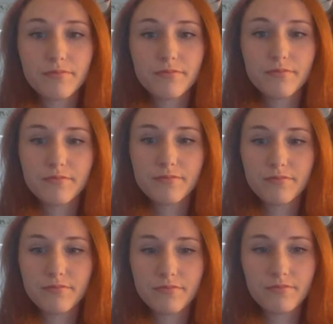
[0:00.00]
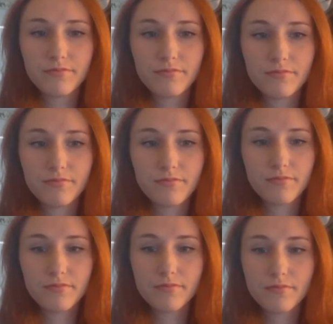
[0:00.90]

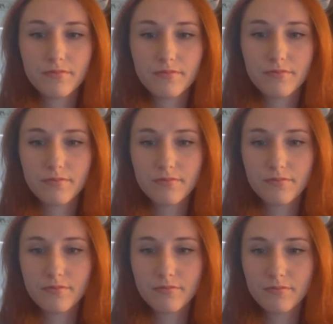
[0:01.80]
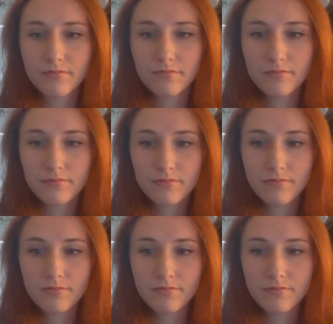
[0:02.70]
This person isn't speaking.